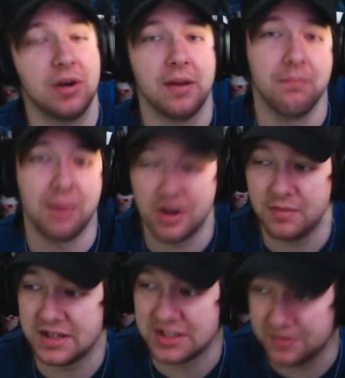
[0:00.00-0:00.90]
to burn
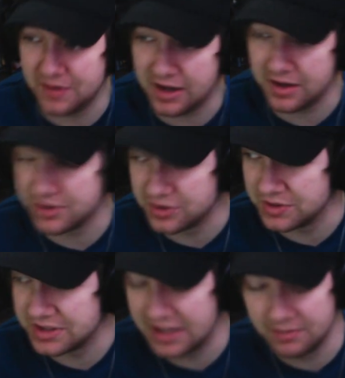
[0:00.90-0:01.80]
myself out of the
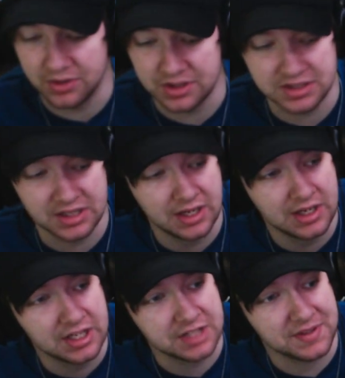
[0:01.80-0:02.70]
Suicide Boys.
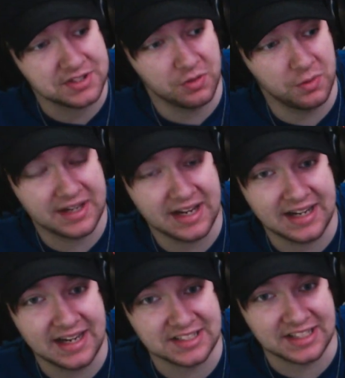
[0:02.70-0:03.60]
Especially when we got
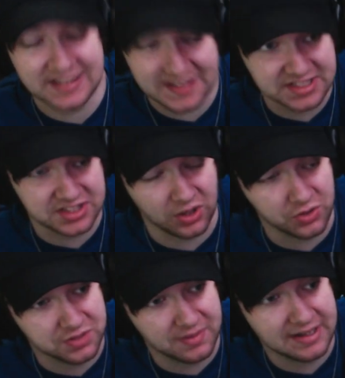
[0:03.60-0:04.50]
guys like this,
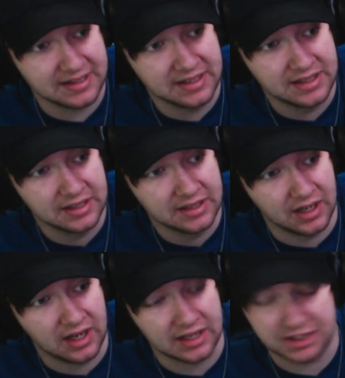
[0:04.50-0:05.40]
Ghostmane,
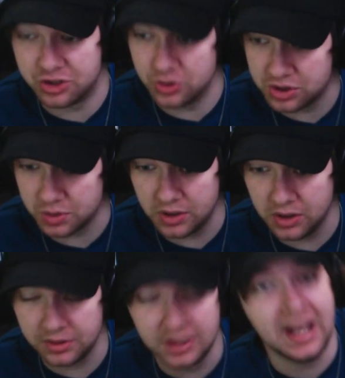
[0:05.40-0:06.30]
uh, Juice
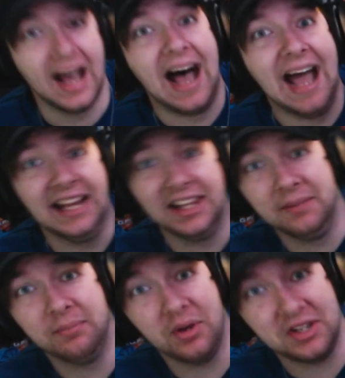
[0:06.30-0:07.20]
WRLD,
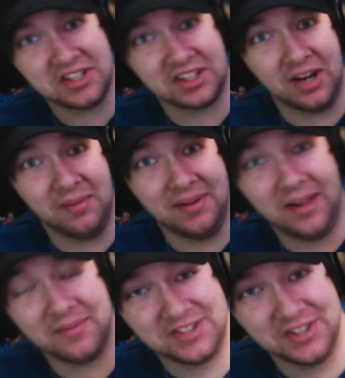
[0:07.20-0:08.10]
Island Boys are coming
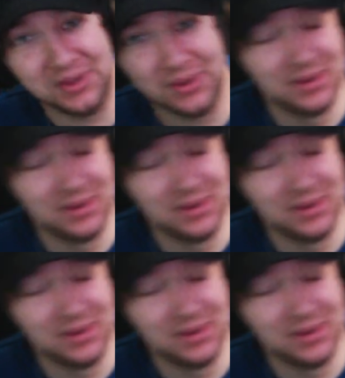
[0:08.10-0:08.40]
up too.